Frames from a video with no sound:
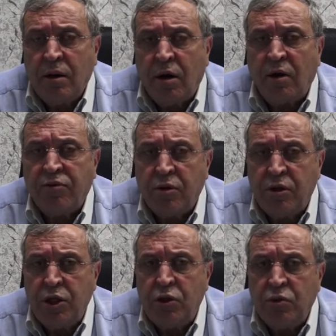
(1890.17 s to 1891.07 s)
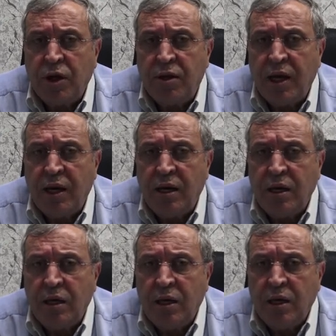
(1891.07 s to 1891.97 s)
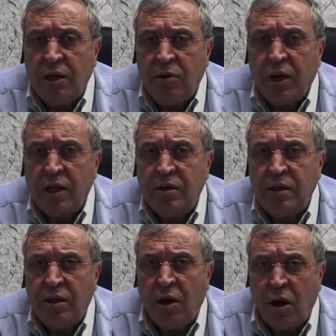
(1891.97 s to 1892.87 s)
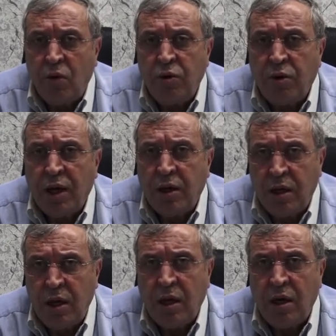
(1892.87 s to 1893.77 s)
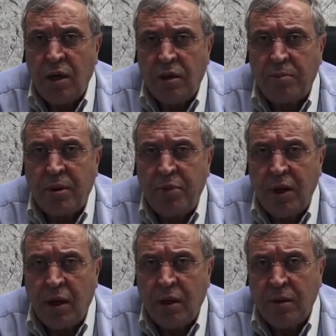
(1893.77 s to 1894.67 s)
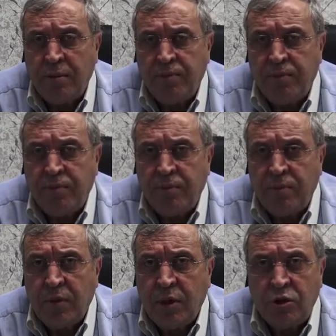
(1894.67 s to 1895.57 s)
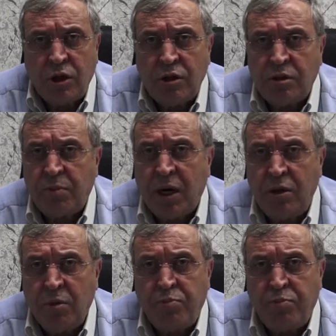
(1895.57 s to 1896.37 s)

of the tissue, and then you can see how you can kill the papilla just by a